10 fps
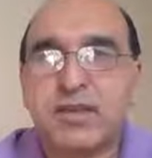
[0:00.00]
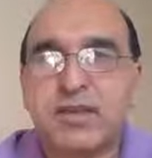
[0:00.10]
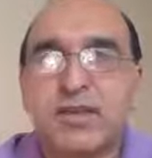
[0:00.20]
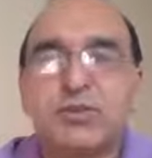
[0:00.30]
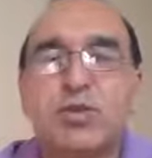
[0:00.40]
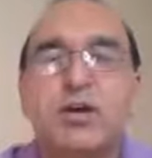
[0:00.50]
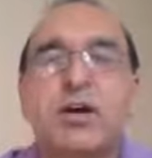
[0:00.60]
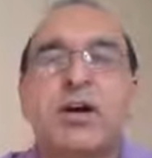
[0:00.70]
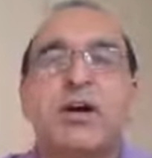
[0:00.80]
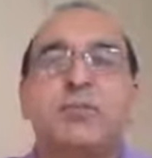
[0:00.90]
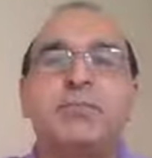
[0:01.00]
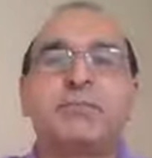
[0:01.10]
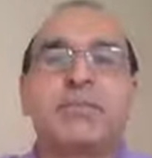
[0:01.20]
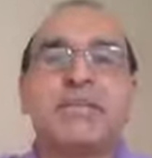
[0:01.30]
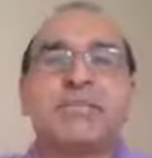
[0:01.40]
So
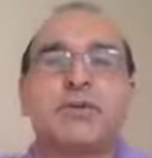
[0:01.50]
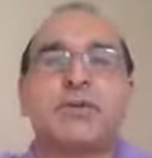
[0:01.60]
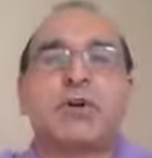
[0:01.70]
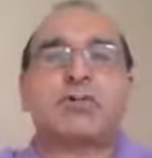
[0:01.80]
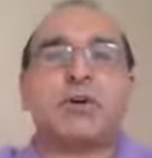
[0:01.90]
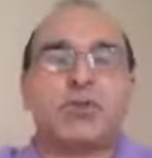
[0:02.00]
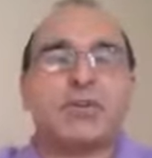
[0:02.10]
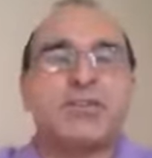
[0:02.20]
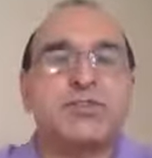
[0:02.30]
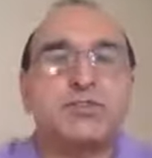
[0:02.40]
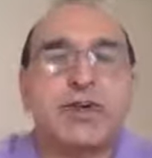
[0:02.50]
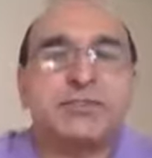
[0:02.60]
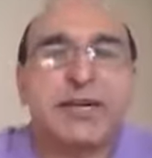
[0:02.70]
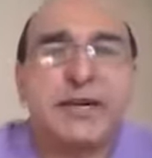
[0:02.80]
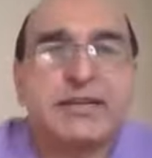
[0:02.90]
please, whatever questions you have
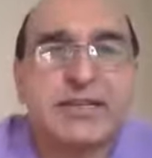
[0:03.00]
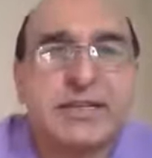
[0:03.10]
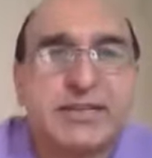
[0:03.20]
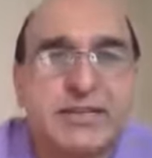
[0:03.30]
on critical